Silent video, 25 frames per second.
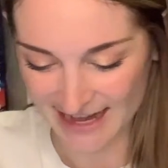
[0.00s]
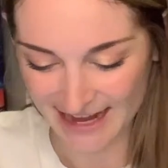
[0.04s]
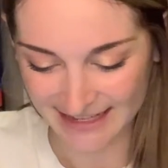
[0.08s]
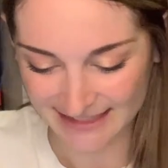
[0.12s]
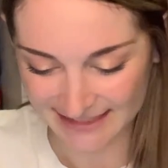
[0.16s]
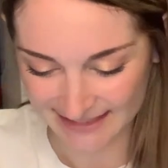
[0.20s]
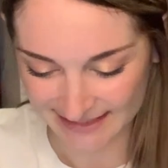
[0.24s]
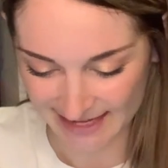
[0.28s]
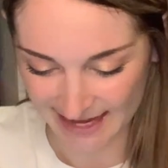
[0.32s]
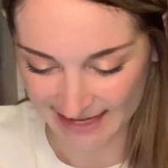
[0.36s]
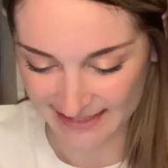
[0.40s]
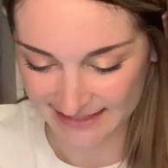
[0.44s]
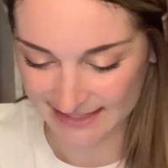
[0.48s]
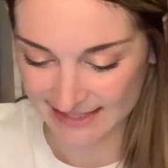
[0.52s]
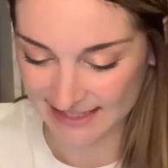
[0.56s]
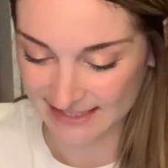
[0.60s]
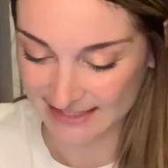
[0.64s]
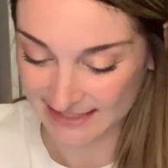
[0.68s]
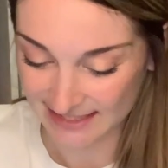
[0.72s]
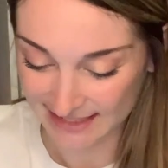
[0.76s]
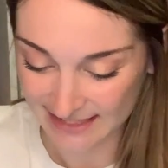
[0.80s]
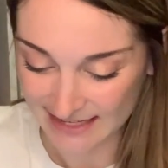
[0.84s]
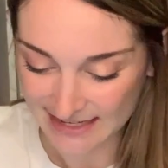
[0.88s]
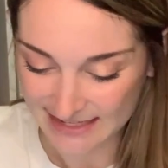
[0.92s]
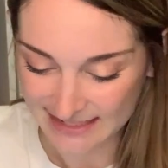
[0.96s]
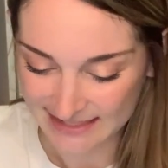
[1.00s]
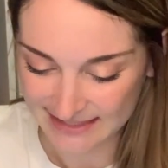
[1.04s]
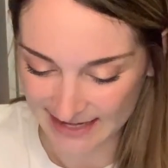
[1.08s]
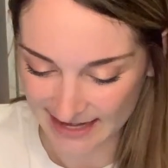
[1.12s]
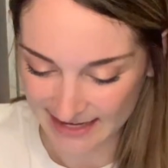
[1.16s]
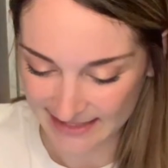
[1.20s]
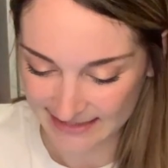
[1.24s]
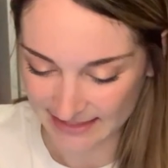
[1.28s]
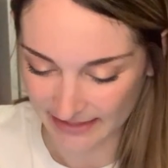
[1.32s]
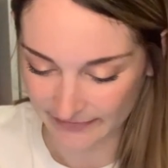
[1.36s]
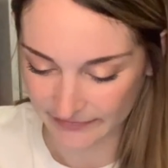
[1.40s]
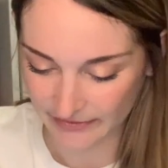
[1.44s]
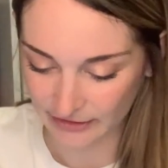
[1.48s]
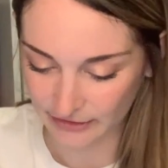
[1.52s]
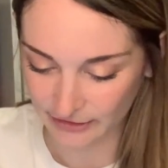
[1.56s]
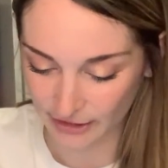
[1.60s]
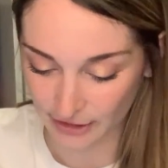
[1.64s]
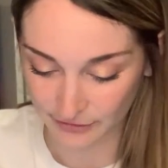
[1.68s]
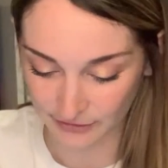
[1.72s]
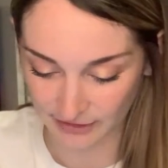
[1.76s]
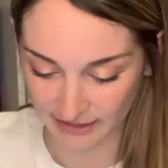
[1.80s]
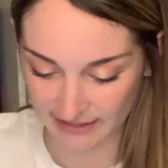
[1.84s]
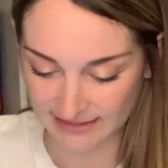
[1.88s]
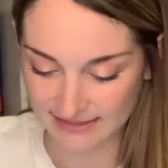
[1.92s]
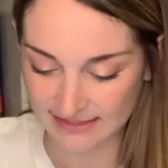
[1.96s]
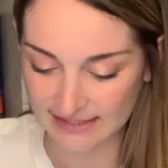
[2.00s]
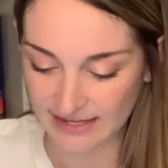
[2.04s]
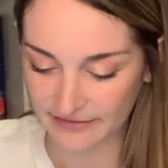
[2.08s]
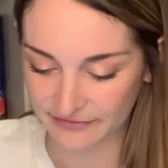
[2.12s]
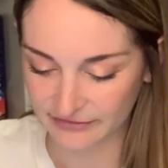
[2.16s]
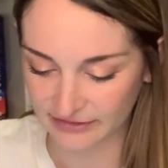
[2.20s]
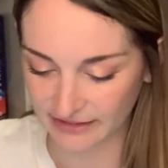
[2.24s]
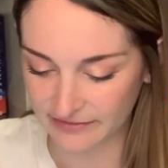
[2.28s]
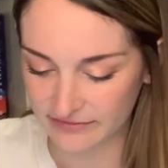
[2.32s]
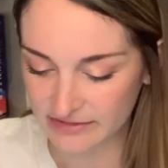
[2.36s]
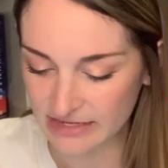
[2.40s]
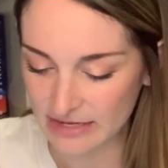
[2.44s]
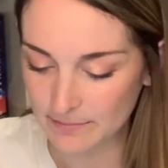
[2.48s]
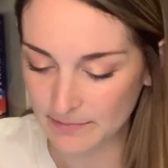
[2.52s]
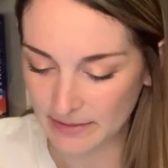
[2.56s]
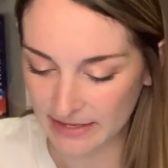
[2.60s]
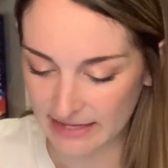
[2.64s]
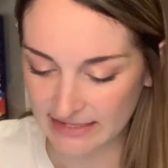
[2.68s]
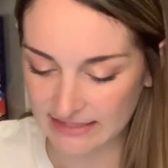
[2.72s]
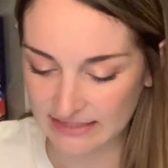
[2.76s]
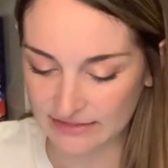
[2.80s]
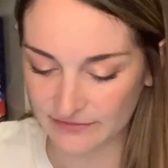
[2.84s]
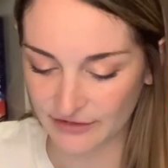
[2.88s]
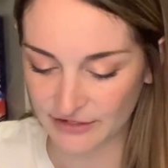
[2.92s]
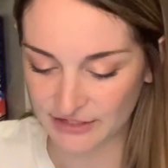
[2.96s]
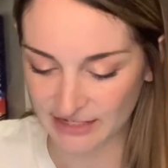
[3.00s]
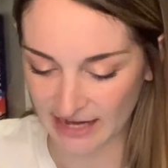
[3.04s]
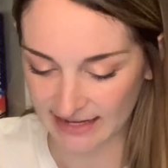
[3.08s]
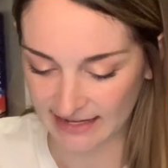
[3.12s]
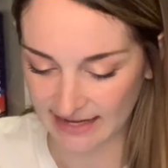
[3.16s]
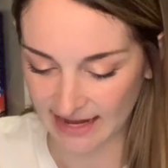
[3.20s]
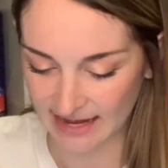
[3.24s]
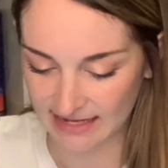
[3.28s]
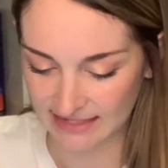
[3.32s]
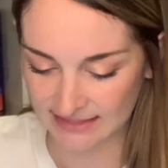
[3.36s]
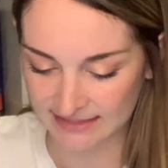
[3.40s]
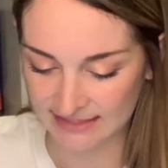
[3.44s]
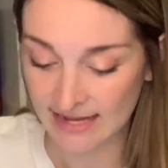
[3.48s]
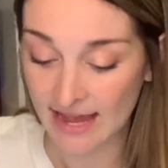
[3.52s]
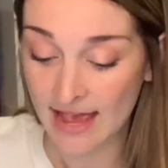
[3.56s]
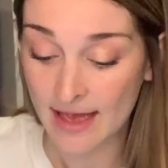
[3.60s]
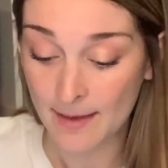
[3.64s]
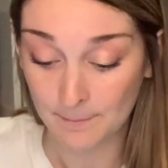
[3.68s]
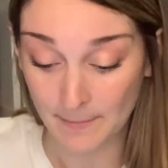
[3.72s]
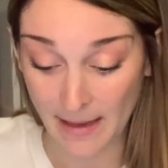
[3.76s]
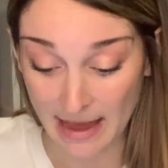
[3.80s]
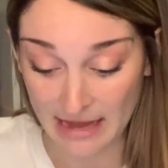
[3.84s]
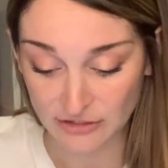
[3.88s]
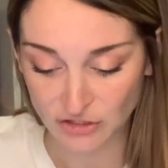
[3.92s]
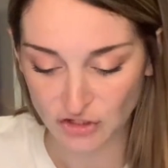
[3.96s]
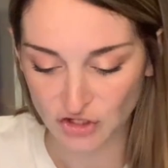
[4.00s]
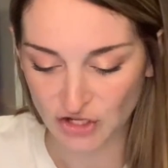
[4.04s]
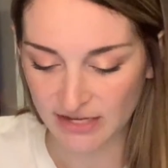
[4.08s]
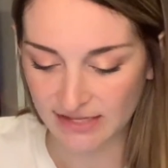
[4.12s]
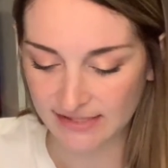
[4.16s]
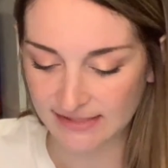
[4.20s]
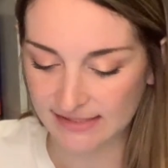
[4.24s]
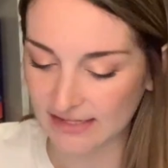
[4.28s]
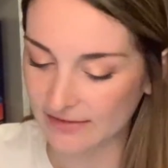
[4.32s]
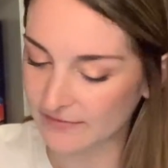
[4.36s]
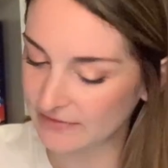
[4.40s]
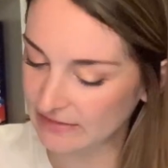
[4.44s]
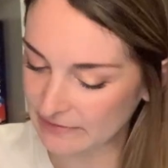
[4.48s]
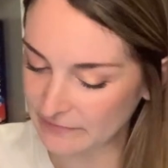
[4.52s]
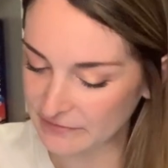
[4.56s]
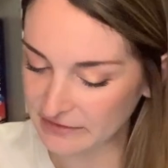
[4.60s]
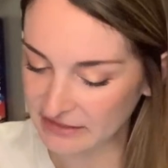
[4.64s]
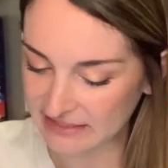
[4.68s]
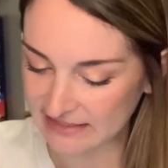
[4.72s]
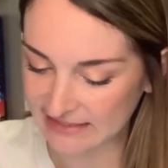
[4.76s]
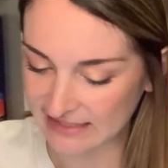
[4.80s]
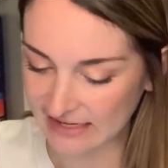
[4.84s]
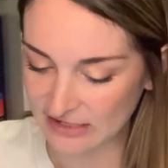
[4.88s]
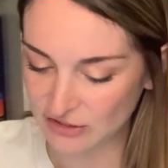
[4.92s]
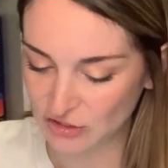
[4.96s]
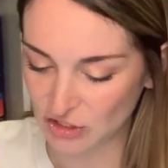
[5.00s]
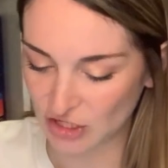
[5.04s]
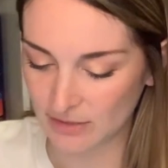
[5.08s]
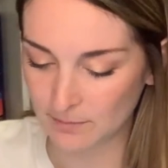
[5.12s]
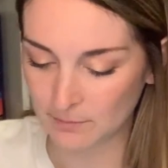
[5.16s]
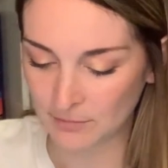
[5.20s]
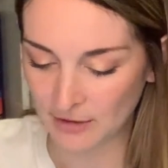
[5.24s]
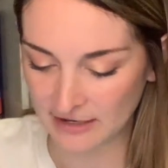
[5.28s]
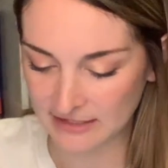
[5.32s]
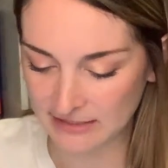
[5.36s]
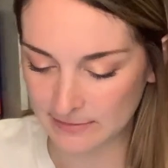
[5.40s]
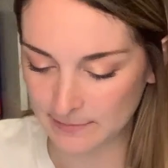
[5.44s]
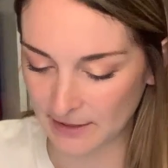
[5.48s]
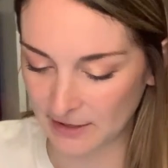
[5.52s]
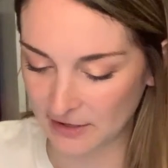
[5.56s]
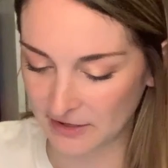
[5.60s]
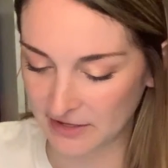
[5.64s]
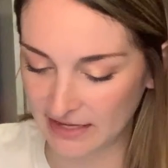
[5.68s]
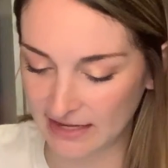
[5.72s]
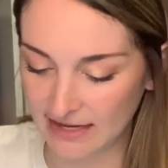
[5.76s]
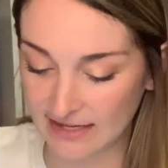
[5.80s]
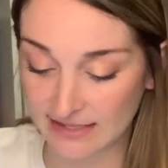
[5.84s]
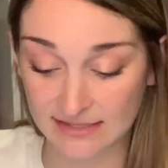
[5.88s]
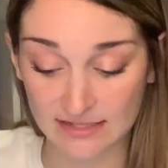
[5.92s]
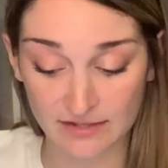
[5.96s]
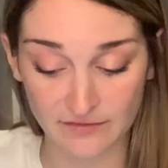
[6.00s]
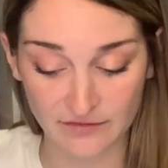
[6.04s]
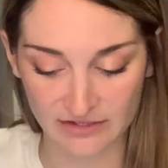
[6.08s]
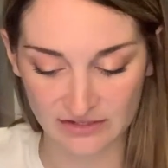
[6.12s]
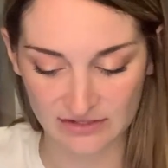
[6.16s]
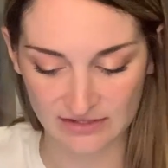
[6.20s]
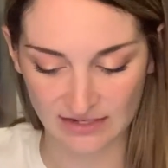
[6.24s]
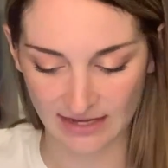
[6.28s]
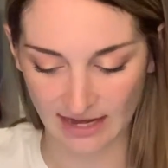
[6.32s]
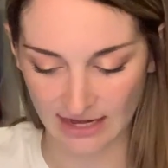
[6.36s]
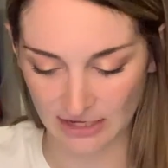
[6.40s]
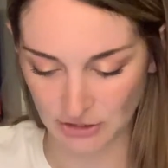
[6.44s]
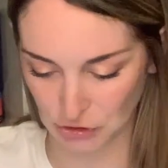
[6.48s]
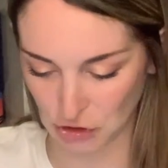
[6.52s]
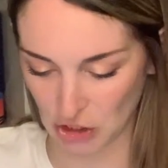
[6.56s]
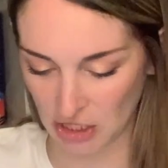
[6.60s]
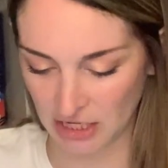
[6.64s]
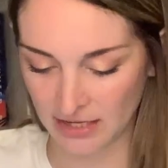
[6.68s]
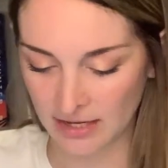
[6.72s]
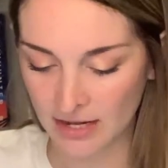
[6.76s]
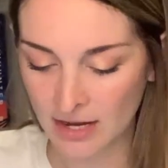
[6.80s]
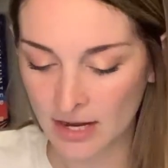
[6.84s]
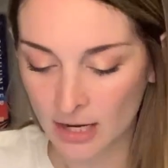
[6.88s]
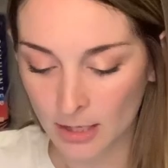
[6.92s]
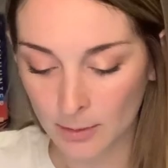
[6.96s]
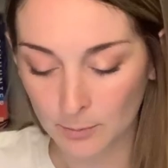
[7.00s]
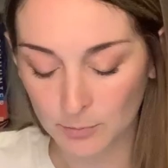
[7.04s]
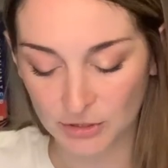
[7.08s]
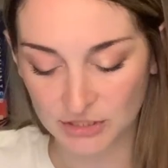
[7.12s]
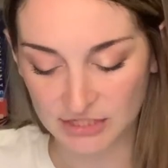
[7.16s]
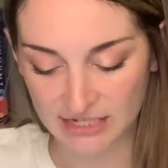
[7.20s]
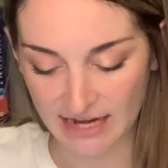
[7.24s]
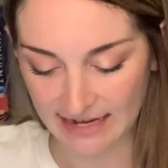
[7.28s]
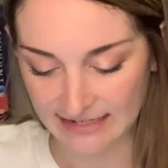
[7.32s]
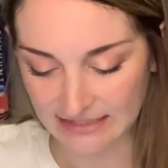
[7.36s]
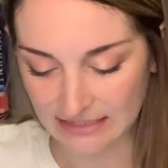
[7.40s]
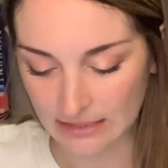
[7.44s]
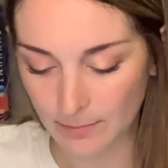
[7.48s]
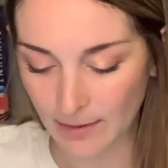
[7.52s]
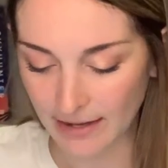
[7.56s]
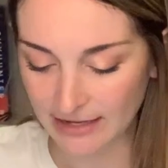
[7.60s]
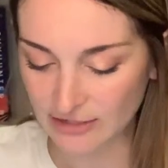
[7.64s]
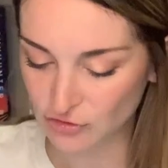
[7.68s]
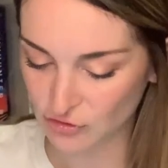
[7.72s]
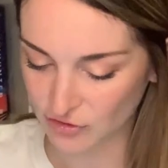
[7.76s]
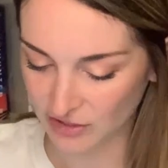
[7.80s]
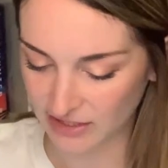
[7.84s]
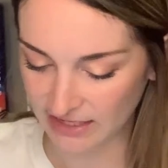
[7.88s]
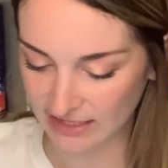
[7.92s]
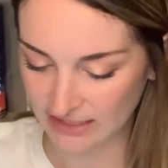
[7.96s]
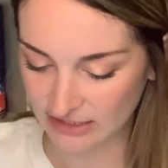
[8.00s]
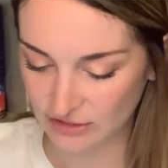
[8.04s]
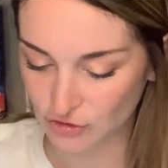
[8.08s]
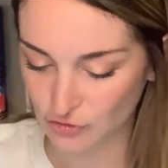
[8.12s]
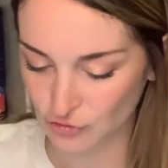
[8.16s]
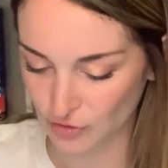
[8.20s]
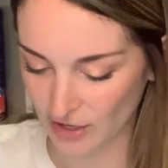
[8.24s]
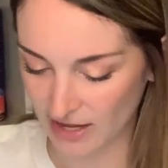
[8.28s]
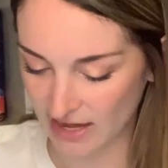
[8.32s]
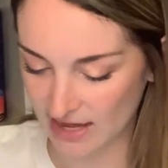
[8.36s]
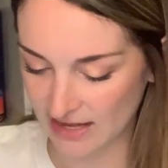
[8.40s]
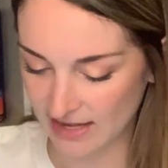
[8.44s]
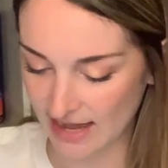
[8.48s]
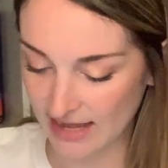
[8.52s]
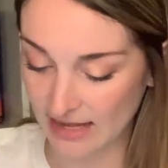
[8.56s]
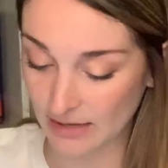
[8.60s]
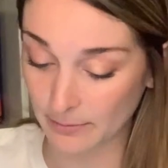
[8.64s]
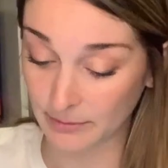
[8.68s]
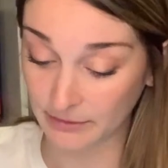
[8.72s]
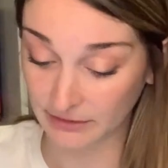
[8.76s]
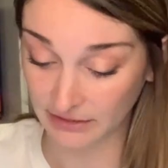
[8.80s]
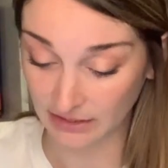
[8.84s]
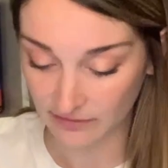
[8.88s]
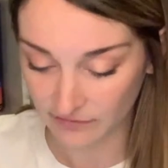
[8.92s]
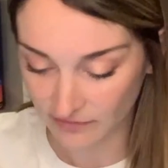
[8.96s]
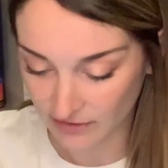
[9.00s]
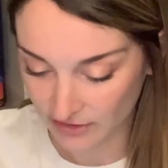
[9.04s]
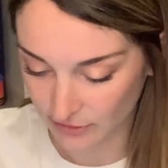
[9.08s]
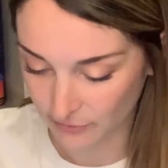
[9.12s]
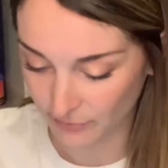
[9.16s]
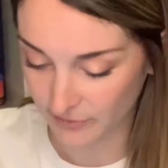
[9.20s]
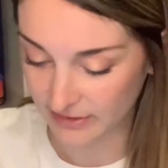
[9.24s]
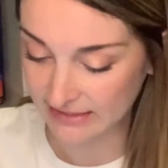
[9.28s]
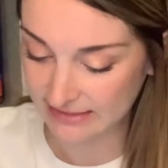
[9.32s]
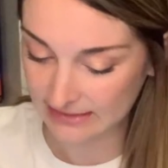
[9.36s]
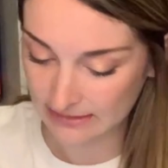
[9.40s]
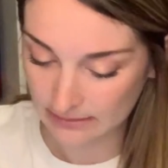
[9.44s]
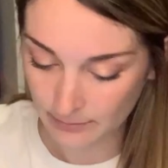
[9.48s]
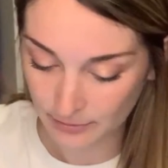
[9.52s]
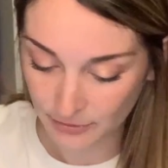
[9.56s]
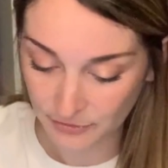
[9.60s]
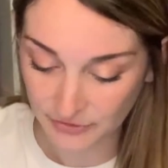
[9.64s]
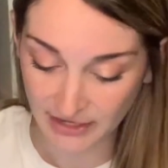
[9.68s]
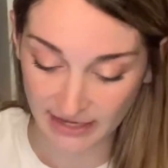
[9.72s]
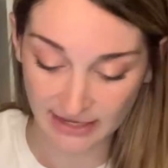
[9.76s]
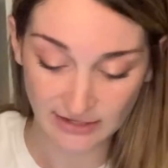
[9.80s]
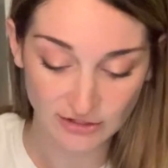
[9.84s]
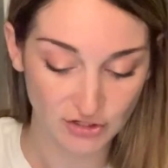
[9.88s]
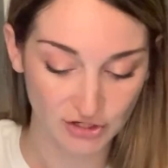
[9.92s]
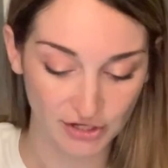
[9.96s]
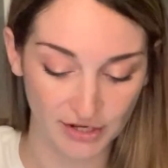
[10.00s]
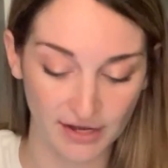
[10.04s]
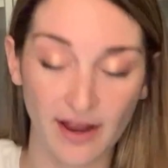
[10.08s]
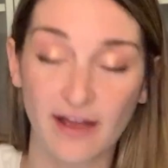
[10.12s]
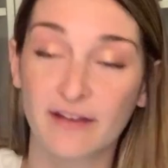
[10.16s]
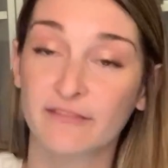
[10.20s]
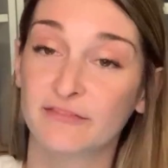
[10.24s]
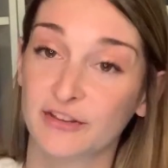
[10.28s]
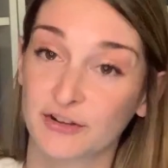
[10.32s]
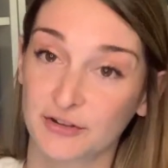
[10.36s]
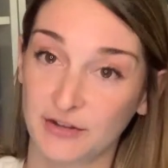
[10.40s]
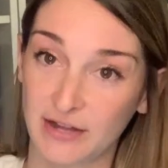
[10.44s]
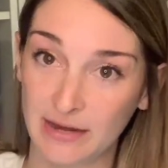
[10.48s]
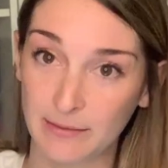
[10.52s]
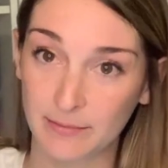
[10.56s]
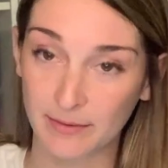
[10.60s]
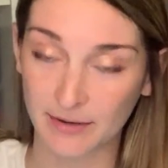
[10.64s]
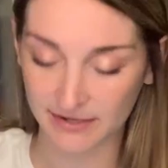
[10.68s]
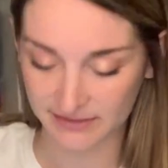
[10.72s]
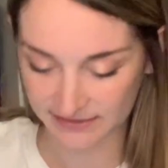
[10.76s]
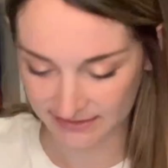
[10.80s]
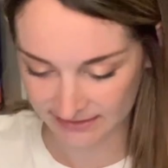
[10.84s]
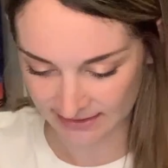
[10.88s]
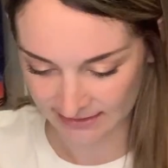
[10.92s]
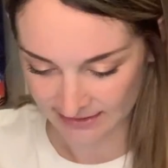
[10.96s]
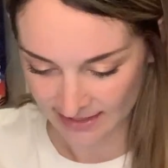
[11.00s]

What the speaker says: It says the city-states of the lowlands have lived in peace for decades, bastions of civilization, prosperity, and sophistication, protected by treaties, trade, and a belief in the reasonable nature of their neighbors.